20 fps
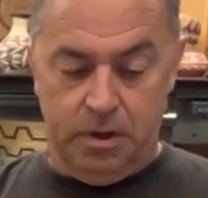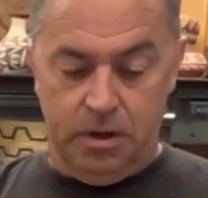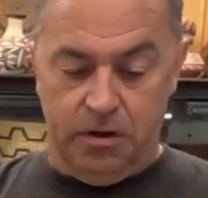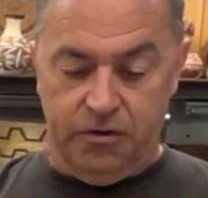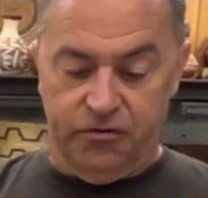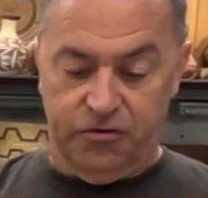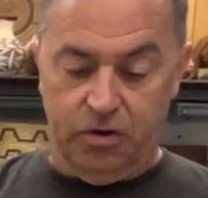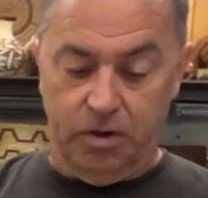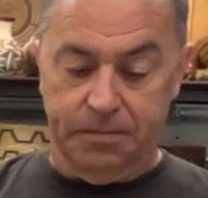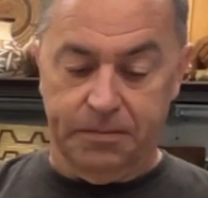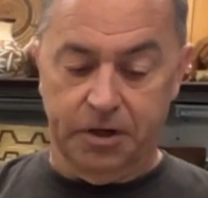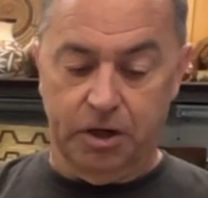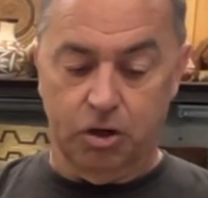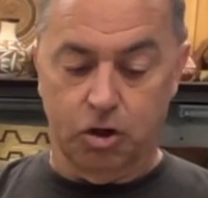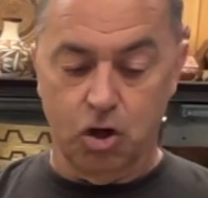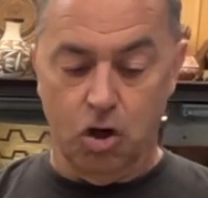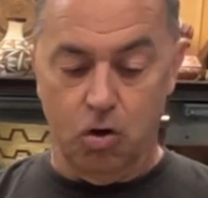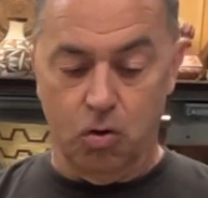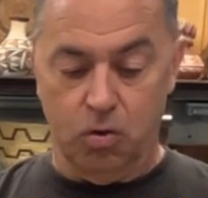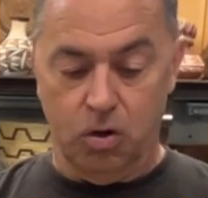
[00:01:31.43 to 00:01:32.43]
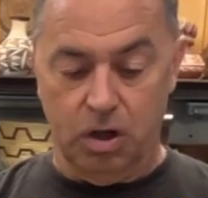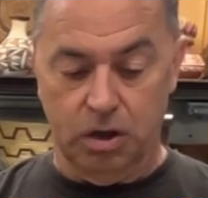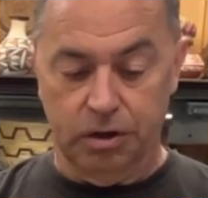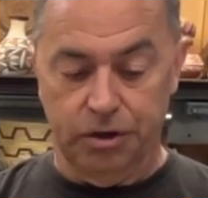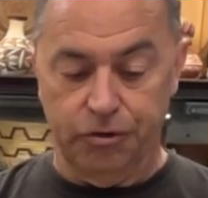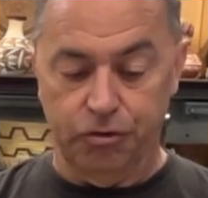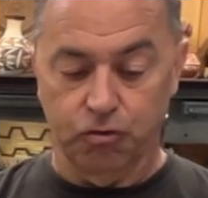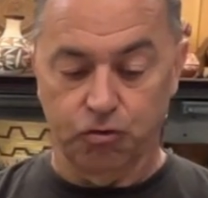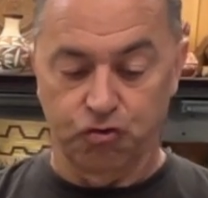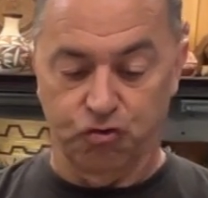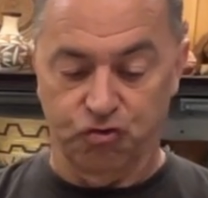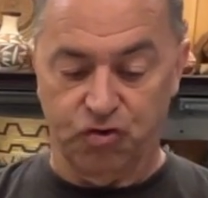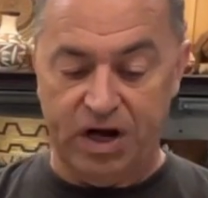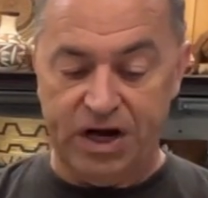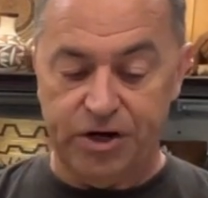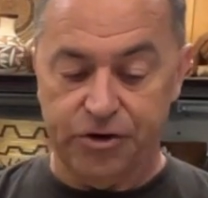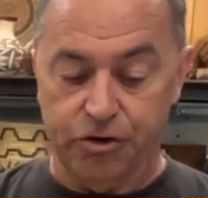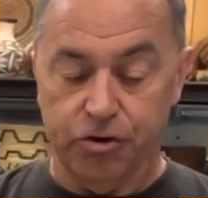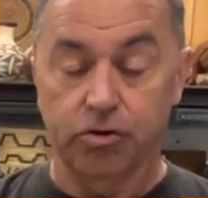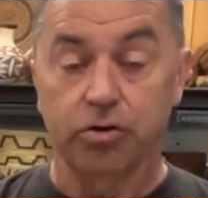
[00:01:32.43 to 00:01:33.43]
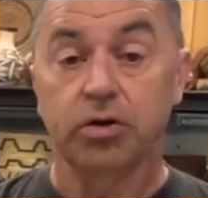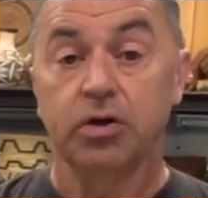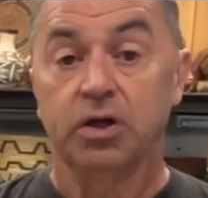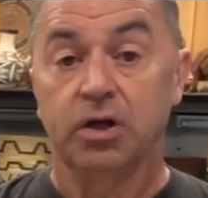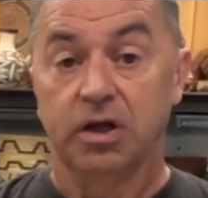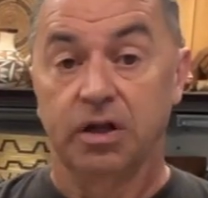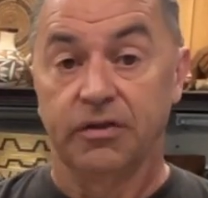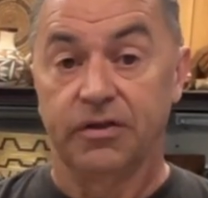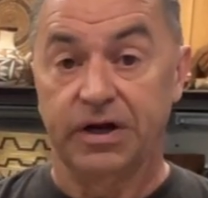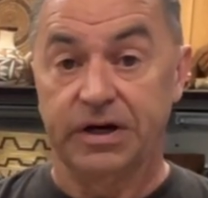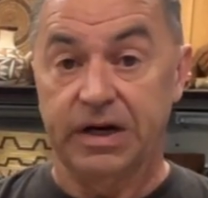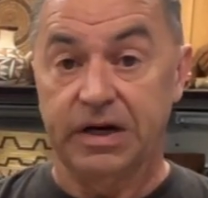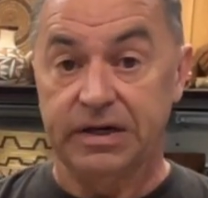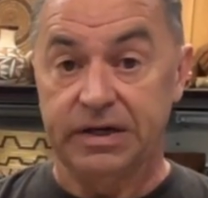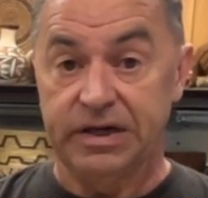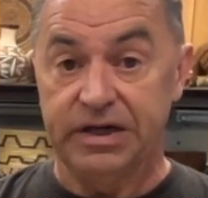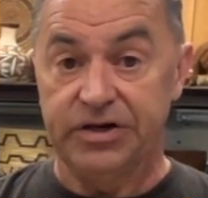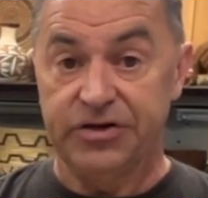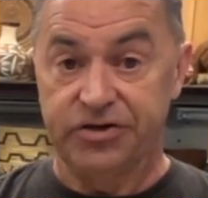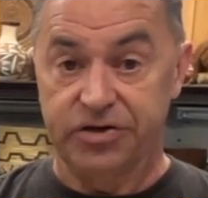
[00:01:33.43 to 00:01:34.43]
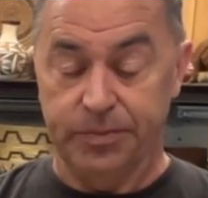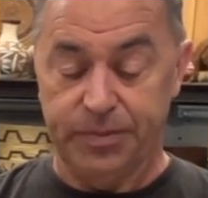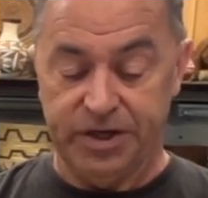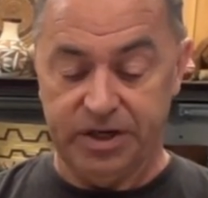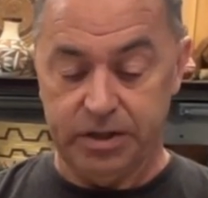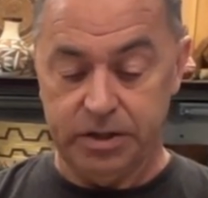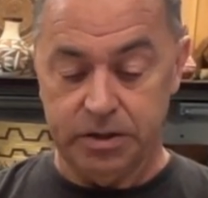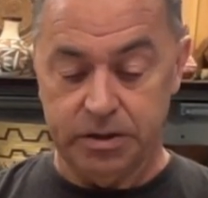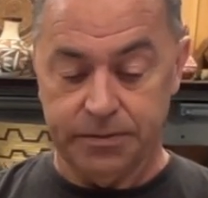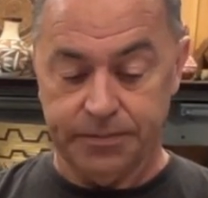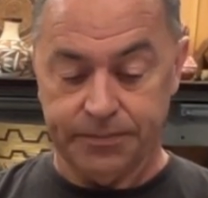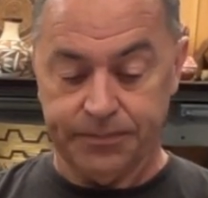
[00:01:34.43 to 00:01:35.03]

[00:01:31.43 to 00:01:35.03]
So I'm going to go a little greater than I need to be.